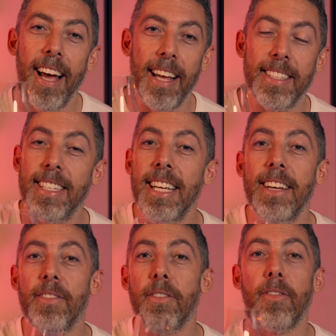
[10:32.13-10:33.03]
and see
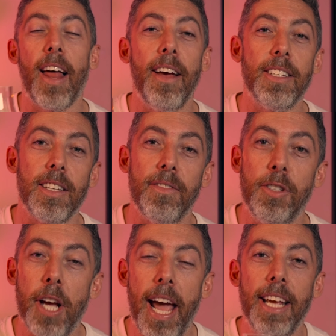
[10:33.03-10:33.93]
if the flavors have
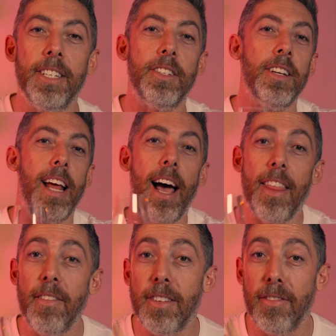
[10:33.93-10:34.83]
changed and how
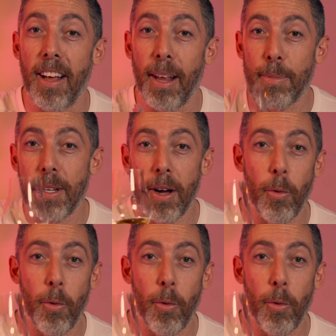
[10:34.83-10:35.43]
they've developed